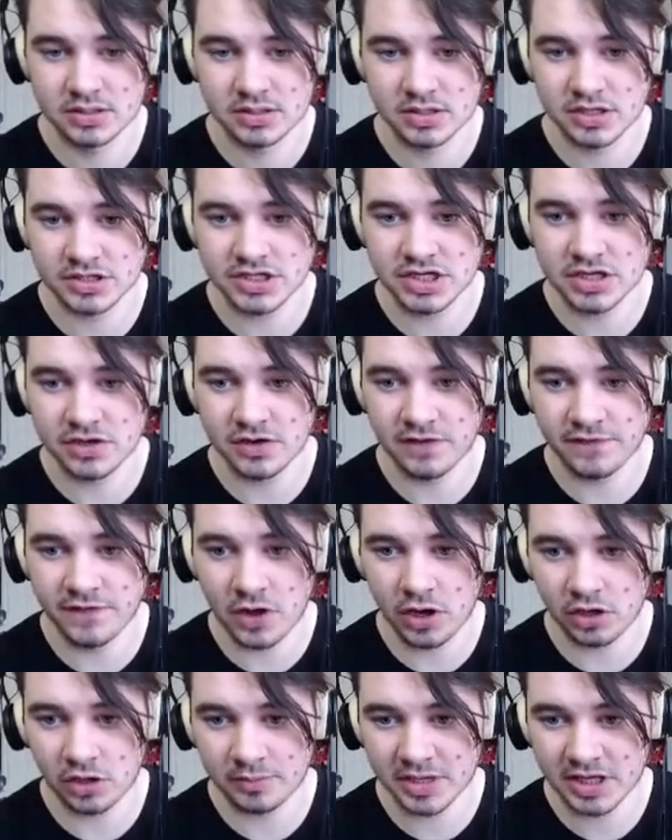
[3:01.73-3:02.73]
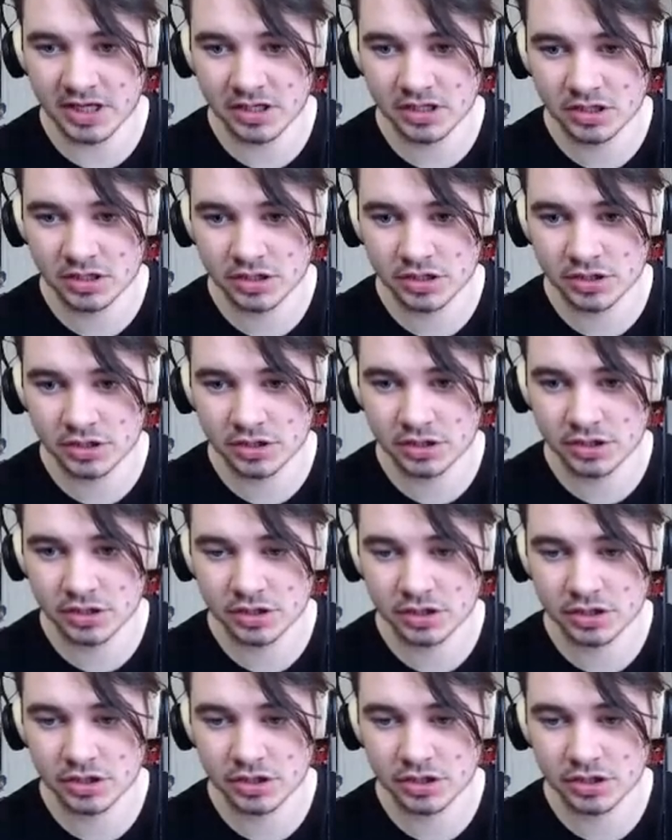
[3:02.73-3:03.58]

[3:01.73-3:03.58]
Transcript: Is he gonna follow me? Where did you go?